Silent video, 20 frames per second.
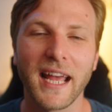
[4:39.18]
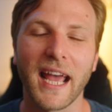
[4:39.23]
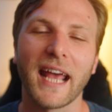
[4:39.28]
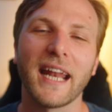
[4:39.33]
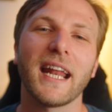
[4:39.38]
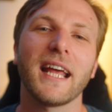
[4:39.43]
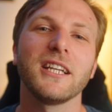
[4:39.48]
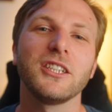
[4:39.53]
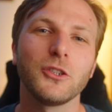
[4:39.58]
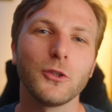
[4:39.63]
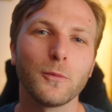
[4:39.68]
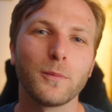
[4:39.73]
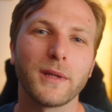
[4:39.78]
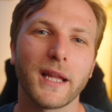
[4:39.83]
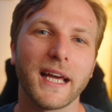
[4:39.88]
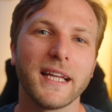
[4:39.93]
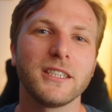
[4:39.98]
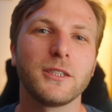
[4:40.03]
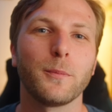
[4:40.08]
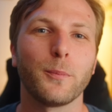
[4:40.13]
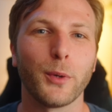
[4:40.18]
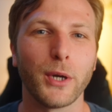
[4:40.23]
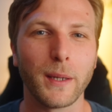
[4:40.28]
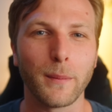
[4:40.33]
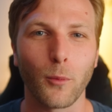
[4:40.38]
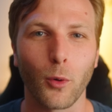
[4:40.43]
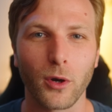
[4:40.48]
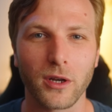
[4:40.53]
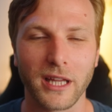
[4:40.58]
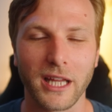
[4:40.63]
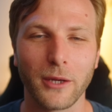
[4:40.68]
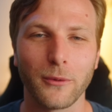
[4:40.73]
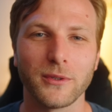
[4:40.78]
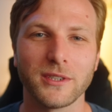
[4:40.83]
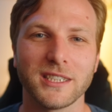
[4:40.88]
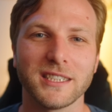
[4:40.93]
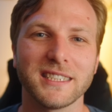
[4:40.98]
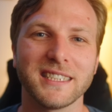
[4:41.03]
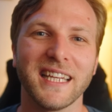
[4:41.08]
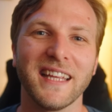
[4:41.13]
and I do plan to bring more
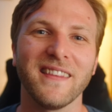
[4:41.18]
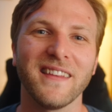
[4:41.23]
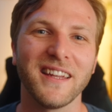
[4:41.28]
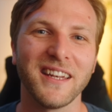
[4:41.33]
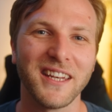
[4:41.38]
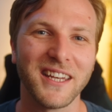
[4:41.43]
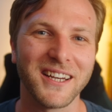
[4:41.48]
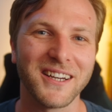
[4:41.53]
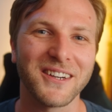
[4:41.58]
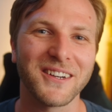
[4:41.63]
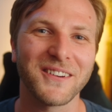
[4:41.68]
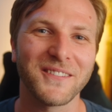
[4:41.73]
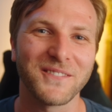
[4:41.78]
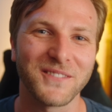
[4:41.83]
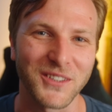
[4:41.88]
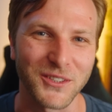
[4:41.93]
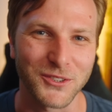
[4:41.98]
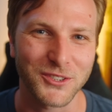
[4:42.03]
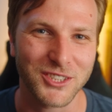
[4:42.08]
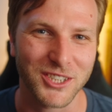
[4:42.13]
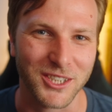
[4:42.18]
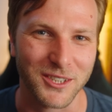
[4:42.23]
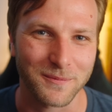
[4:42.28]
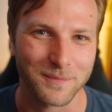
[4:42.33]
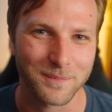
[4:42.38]
languages in the near future.